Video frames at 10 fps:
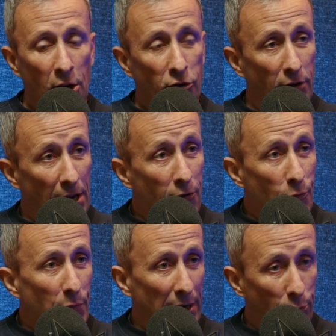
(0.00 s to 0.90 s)
to then
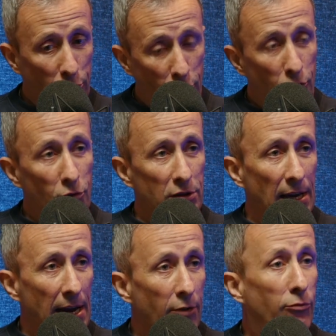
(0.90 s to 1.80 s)
be able to use
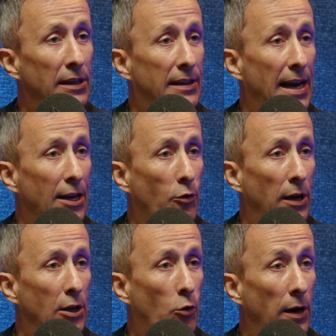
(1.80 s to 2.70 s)
that, read that
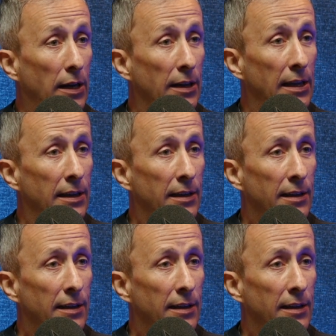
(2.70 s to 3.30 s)
quite quickly,